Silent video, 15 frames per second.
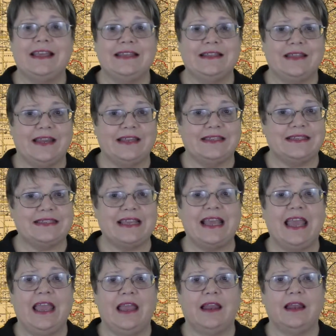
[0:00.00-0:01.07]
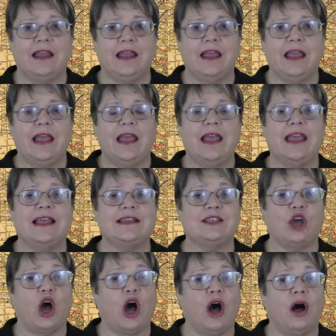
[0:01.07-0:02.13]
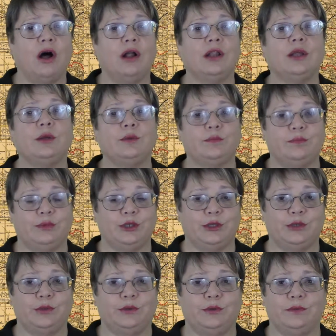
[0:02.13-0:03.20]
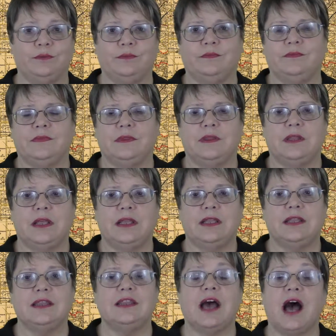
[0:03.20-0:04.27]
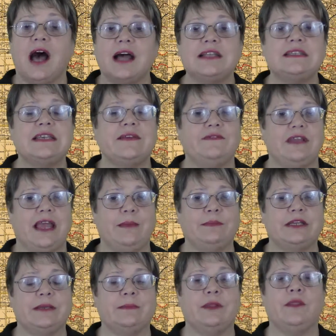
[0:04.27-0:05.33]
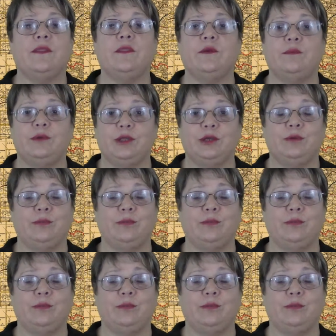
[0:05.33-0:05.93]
that is seen is all blue. The Otts have named him the Blue